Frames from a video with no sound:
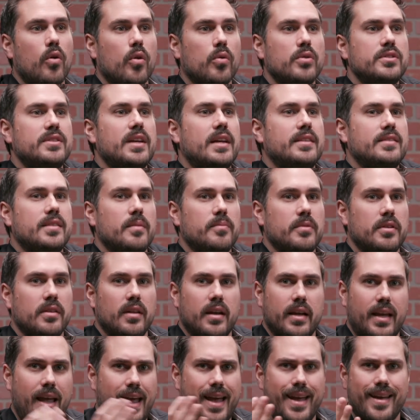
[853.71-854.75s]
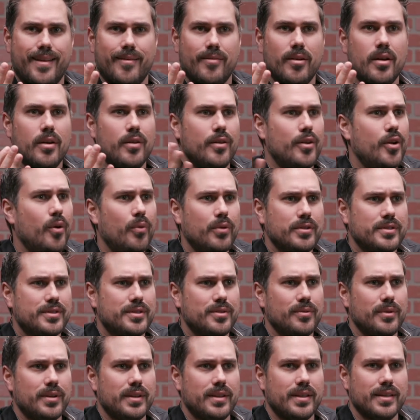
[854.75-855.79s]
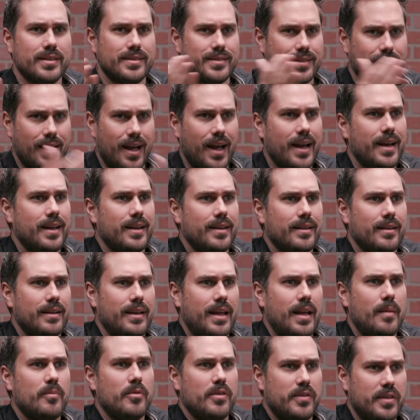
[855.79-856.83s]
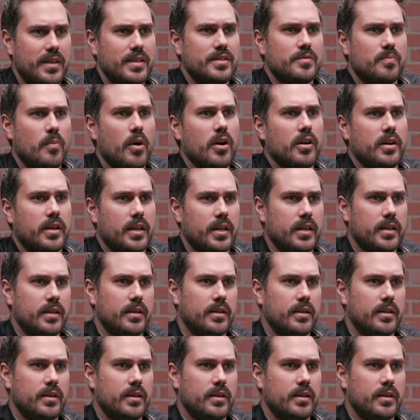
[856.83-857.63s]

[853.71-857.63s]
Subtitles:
Or was that something like, hey, no one's doing this, I got to hammer this market?